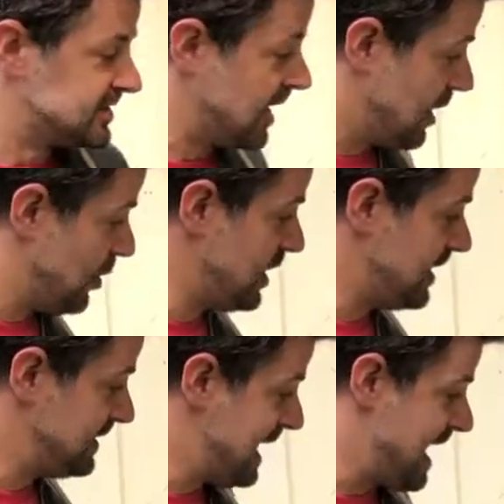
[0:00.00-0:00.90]
So
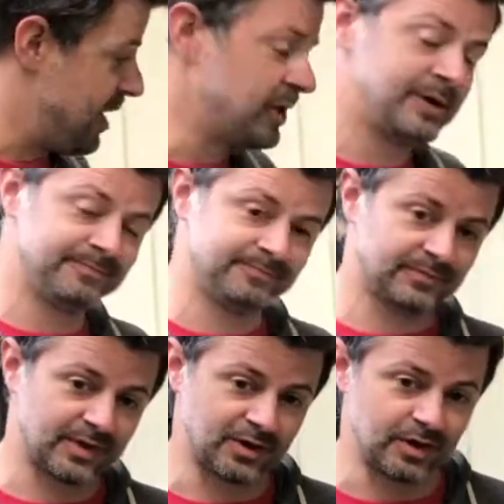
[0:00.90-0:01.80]
now,
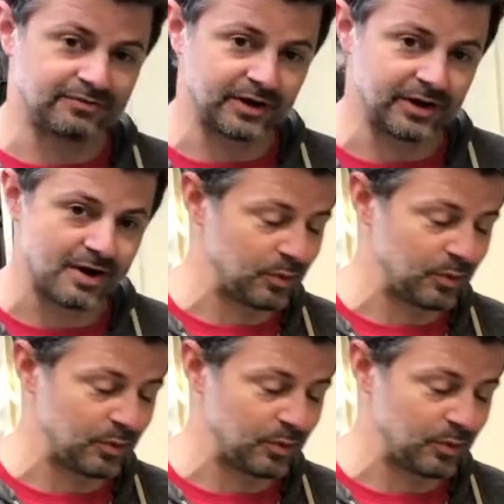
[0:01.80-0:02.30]
going to figure